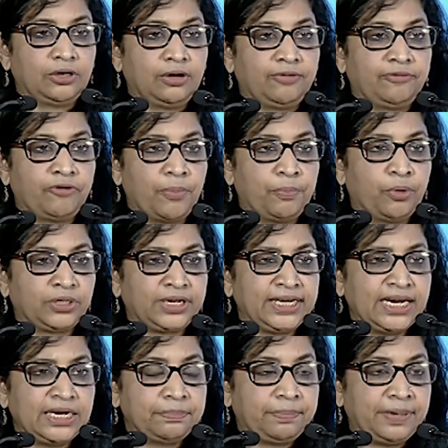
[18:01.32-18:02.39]
for
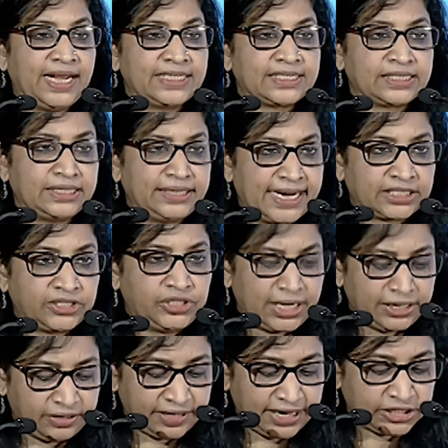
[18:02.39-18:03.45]
putting in place the next
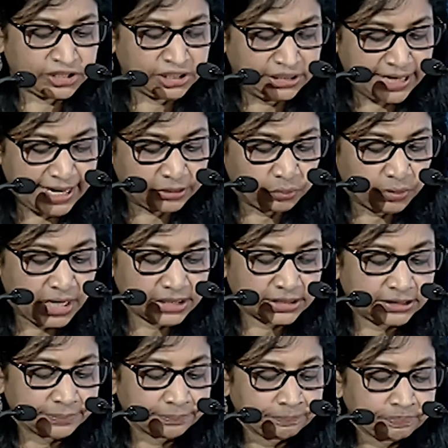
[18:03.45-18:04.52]
generation
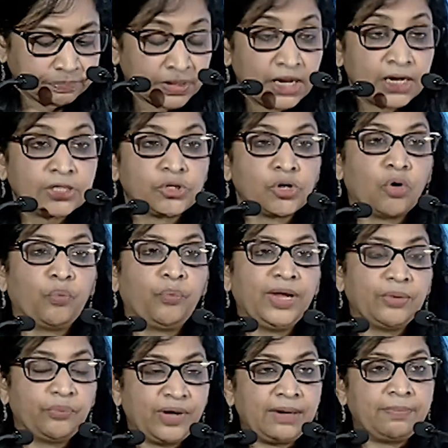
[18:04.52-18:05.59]
networks. So
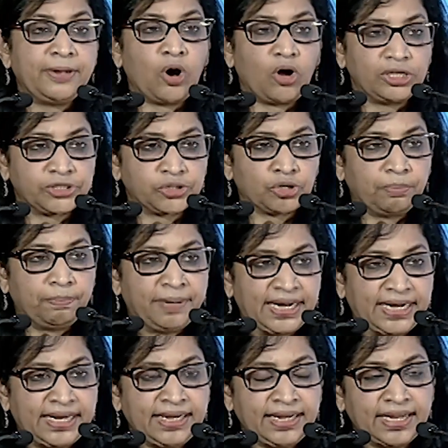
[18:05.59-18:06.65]
we will be also
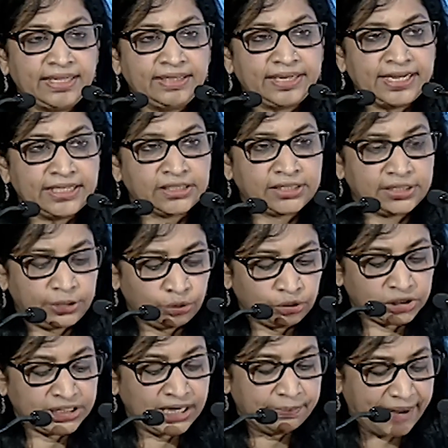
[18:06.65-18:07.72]
building in the
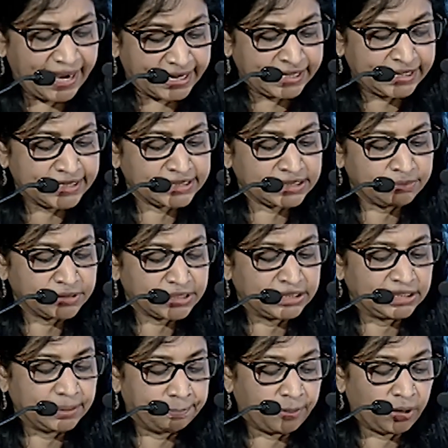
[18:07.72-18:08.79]
institutional mechanisms
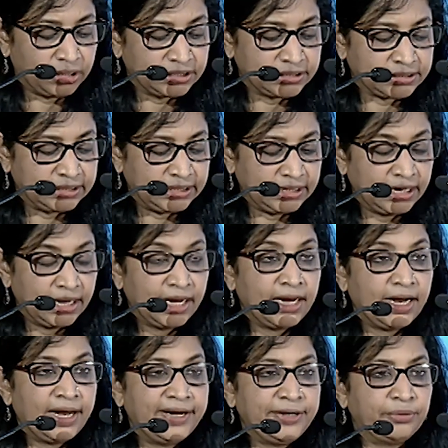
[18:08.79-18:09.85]
in the policy
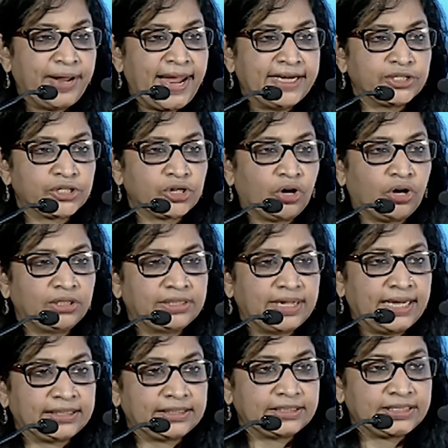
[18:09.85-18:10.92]
to ensure
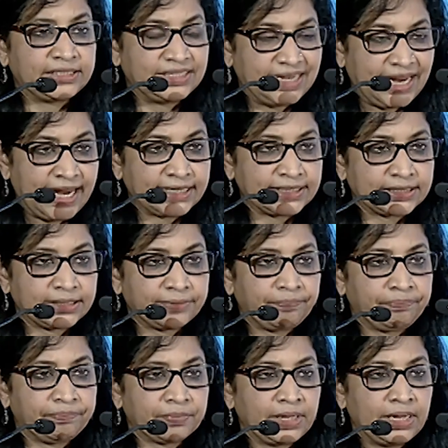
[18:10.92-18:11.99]
that the state,
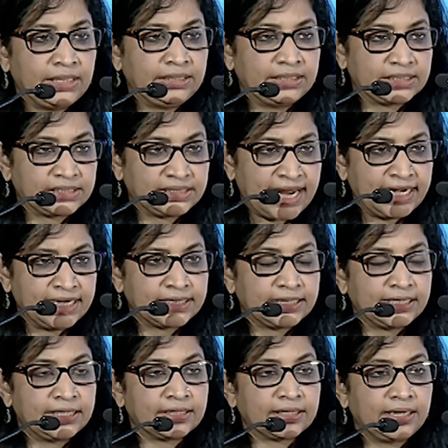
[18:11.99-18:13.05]
the
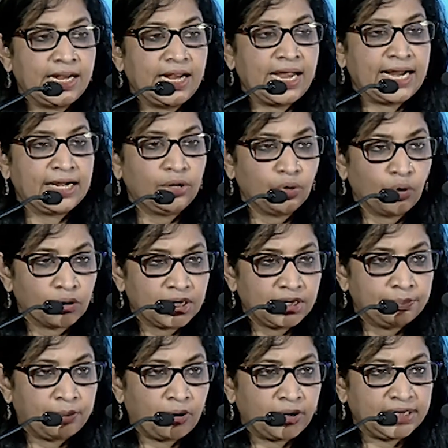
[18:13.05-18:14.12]
center, and local
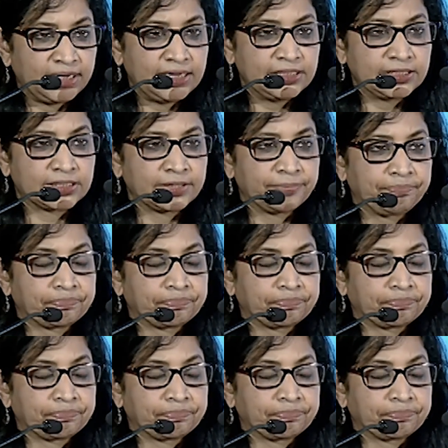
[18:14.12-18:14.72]
bodies